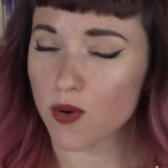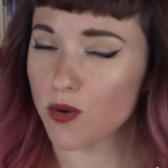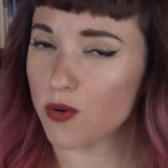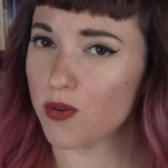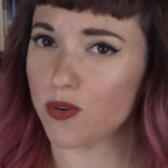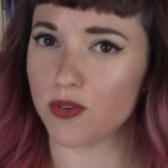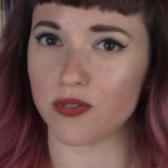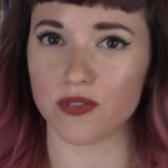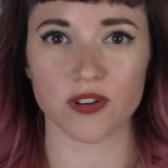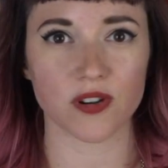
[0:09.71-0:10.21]

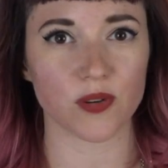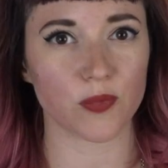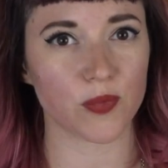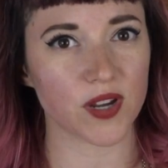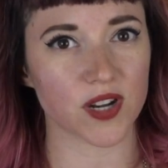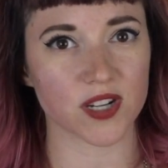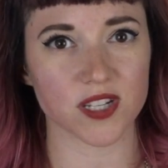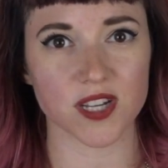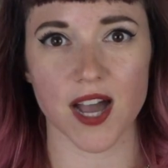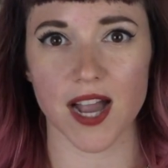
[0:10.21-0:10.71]
Whew,
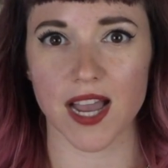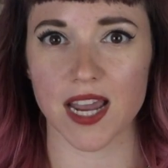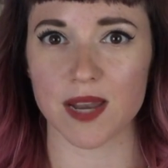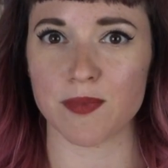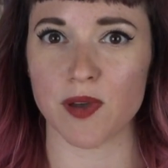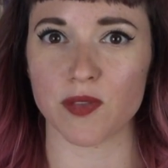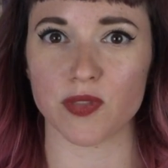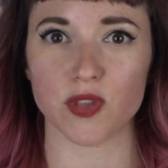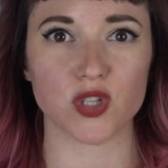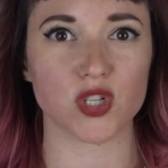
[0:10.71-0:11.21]
we are talking
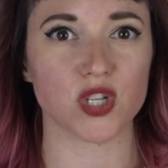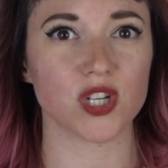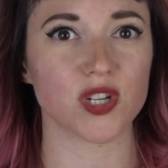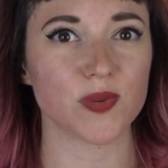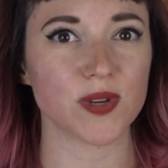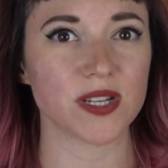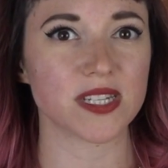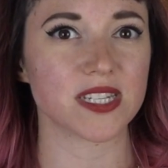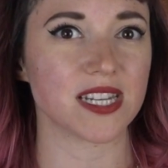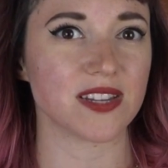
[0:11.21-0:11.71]
about the
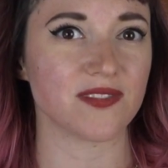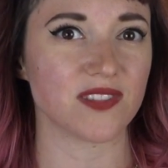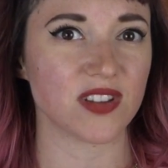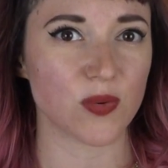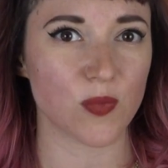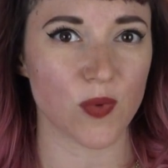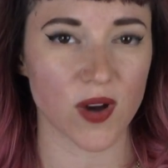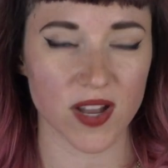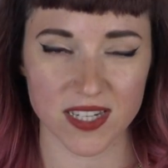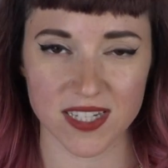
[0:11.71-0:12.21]
two T V
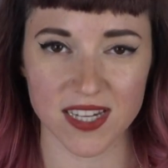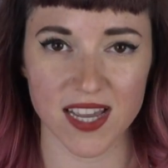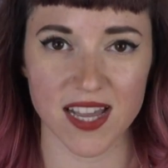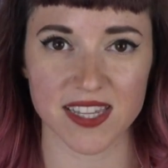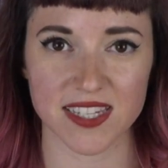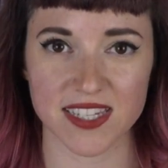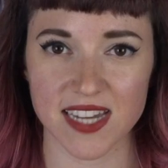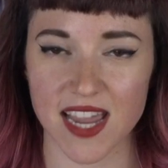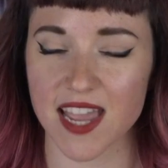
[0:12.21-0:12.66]
one test,